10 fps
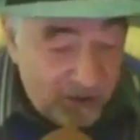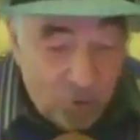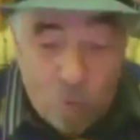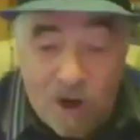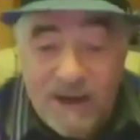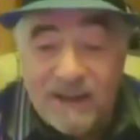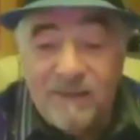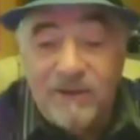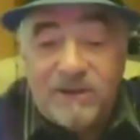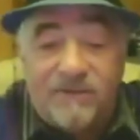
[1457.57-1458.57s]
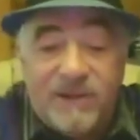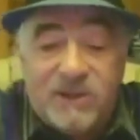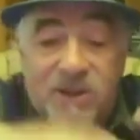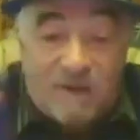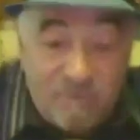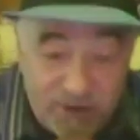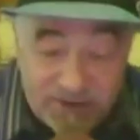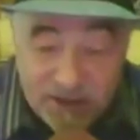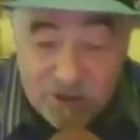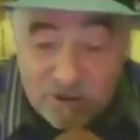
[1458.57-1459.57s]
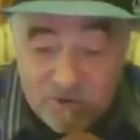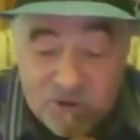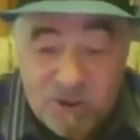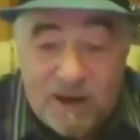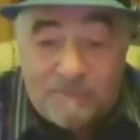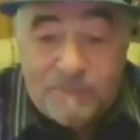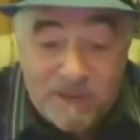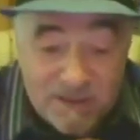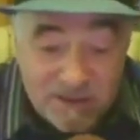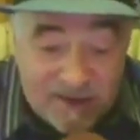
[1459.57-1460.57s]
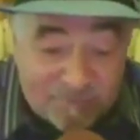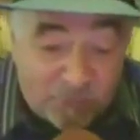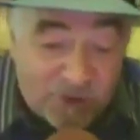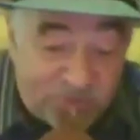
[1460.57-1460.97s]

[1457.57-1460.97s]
the one element of this government that could have stood up to this left-wing,